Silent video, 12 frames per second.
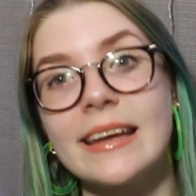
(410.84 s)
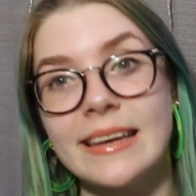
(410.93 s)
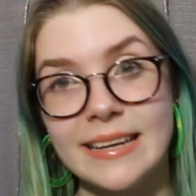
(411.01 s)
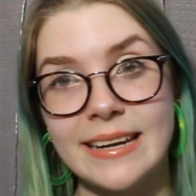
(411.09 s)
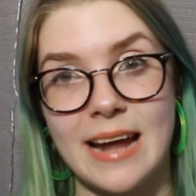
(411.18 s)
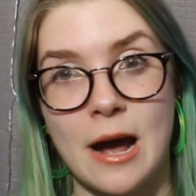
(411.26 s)

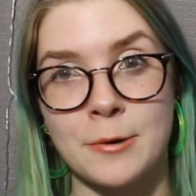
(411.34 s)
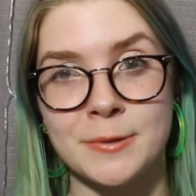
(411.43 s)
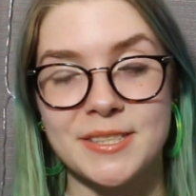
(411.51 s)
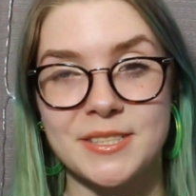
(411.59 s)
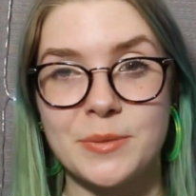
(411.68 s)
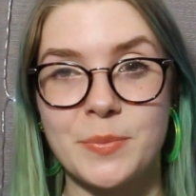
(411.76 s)
get
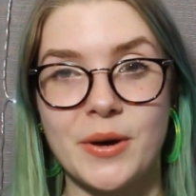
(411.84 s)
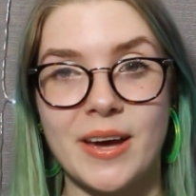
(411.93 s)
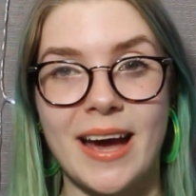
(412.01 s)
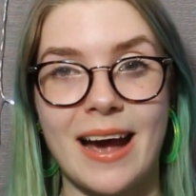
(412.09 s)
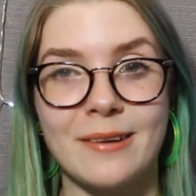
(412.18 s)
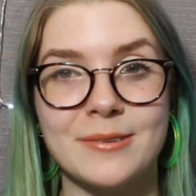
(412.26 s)
announced,
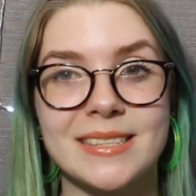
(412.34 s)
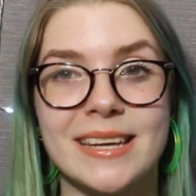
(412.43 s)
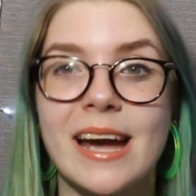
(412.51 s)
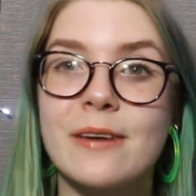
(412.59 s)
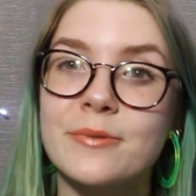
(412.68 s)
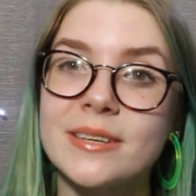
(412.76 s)
but I was
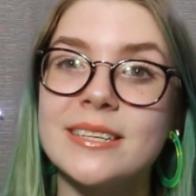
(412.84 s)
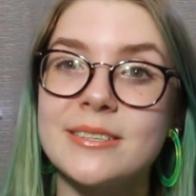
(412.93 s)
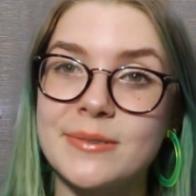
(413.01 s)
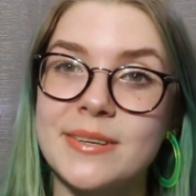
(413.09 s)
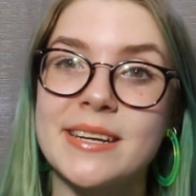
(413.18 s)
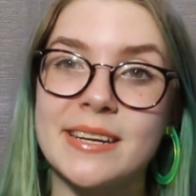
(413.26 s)
like, I really
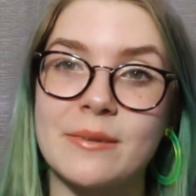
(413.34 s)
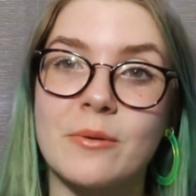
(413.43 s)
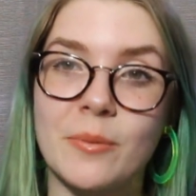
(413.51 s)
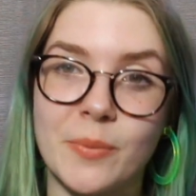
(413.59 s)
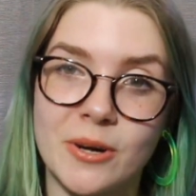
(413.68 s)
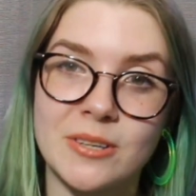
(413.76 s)
don't need any
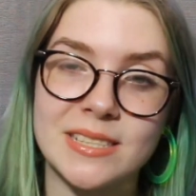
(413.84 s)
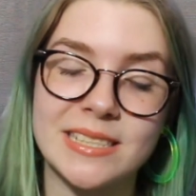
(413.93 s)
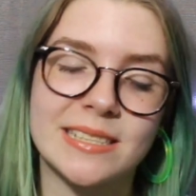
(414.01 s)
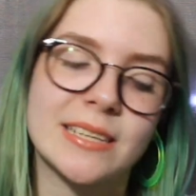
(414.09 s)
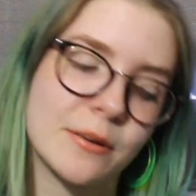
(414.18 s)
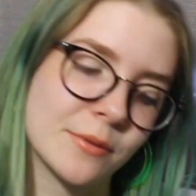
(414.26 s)
more
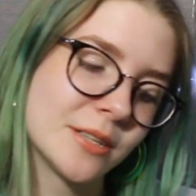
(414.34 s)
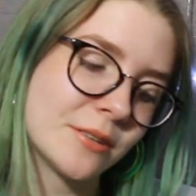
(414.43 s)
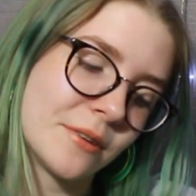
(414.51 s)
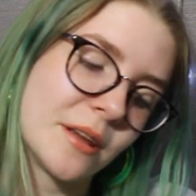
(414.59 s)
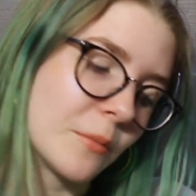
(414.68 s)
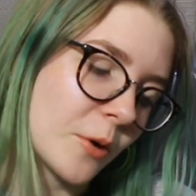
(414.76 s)
purses. I really
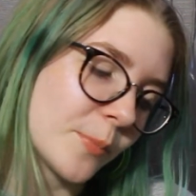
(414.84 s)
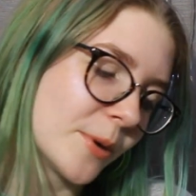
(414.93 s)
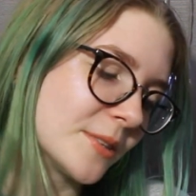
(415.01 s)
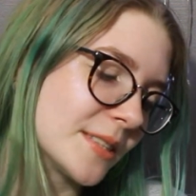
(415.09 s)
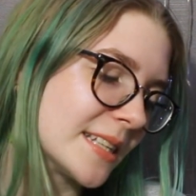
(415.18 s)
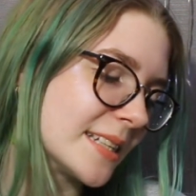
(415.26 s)
don't need more
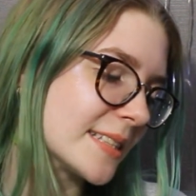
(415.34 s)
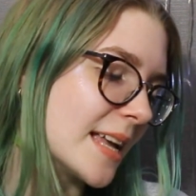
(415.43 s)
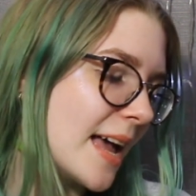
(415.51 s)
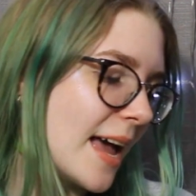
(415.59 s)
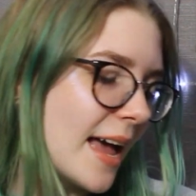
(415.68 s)
purses.